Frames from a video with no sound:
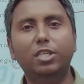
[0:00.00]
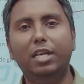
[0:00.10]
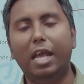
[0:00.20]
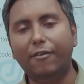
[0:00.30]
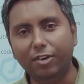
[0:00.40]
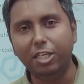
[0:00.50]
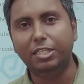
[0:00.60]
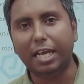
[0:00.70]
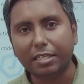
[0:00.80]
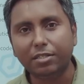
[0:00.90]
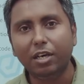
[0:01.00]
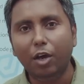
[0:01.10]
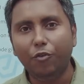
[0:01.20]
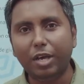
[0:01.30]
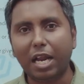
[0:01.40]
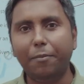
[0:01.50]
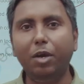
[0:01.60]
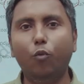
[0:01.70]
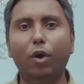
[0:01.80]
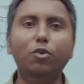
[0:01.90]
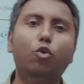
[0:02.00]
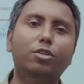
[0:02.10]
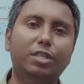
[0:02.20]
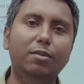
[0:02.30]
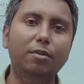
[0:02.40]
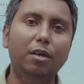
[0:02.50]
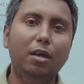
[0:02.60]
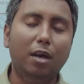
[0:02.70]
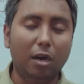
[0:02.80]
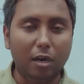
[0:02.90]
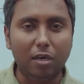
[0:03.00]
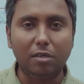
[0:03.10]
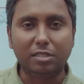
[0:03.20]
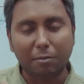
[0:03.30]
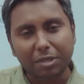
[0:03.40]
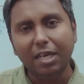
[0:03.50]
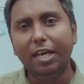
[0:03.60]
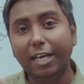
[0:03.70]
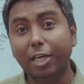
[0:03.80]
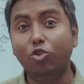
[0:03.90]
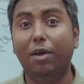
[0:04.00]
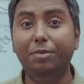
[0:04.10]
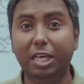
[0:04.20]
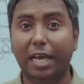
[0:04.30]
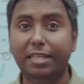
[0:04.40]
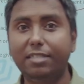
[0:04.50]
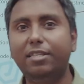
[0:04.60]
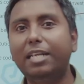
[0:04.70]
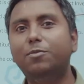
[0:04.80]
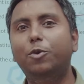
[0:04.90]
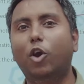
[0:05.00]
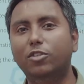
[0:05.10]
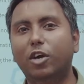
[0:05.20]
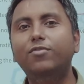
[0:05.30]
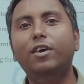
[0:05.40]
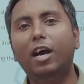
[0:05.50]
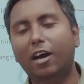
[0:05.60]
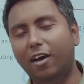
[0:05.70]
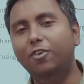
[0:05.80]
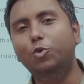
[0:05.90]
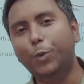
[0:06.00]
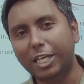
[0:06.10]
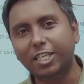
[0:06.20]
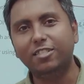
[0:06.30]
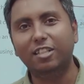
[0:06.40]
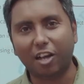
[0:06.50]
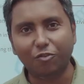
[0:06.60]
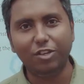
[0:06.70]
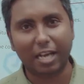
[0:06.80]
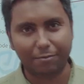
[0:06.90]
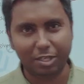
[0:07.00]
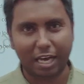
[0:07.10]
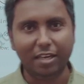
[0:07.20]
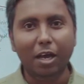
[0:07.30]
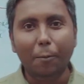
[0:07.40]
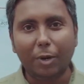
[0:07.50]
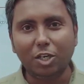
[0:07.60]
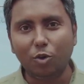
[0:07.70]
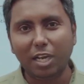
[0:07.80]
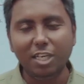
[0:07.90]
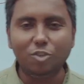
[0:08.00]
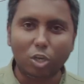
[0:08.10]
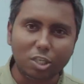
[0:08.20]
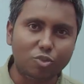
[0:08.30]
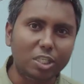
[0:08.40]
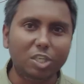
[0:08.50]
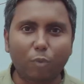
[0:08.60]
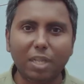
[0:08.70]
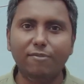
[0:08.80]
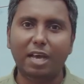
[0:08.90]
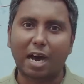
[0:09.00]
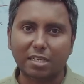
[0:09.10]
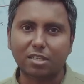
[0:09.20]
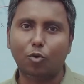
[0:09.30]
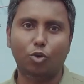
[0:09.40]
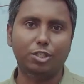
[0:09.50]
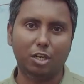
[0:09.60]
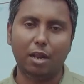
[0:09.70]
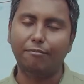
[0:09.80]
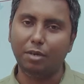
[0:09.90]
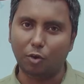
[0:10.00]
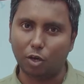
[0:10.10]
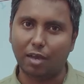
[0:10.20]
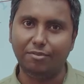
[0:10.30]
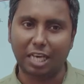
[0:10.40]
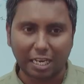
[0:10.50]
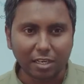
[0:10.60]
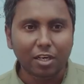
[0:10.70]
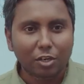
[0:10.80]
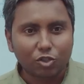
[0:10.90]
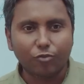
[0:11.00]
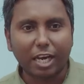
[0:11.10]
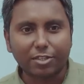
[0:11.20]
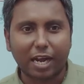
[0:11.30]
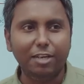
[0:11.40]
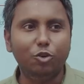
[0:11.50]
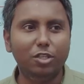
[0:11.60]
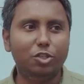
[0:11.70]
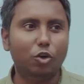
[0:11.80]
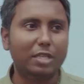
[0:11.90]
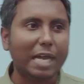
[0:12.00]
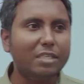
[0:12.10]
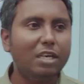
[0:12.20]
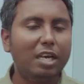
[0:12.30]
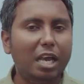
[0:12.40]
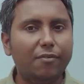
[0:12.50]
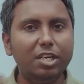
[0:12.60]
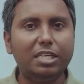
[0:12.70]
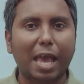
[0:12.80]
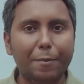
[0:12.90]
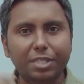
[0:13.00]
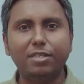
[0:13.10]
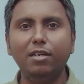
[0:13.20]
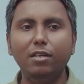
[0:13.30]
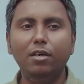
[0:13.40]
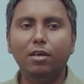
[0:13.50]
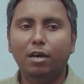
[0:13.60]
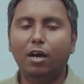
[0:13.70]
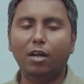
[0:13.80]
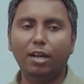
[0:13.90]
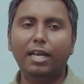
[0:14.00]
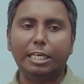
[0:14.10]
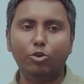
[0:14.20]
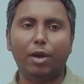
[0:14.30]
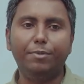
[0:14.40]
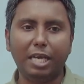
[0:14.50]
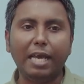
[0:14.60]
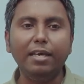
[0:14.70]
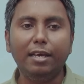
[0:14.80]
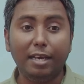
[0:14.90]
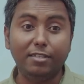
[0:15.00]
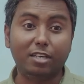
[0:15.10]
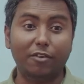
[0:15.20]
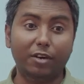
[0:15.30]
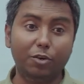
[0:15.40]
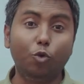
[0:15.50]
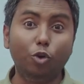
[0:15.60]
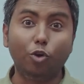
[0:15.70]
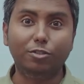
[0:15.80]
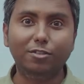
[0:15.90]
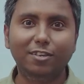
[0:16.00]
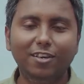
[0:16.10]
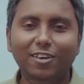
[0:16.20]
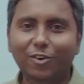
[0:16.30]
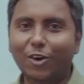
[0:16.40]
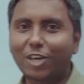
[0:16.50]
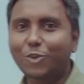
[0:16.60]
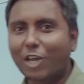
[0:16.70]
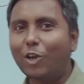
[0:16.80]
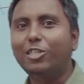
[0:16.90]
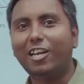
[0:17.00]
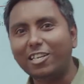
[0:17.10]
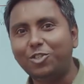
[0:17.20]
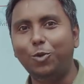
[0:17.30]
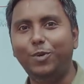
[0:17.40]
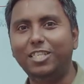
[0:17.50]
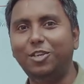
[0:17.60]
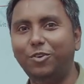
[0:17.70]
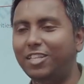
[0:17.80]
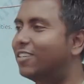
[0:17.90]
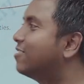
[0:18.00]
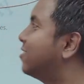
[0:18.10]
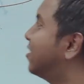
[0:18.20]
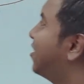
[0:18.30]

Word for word: in every test we are having one question uh, something related to FDI. That, that's because of uh, UPSC's love with FDI. Particularly in 2021 they asked a question on FDI. So we are trying to ensure that every dimension uh, related to FDI is covered. Who knows? Okay, you cannot trust UPSC with this.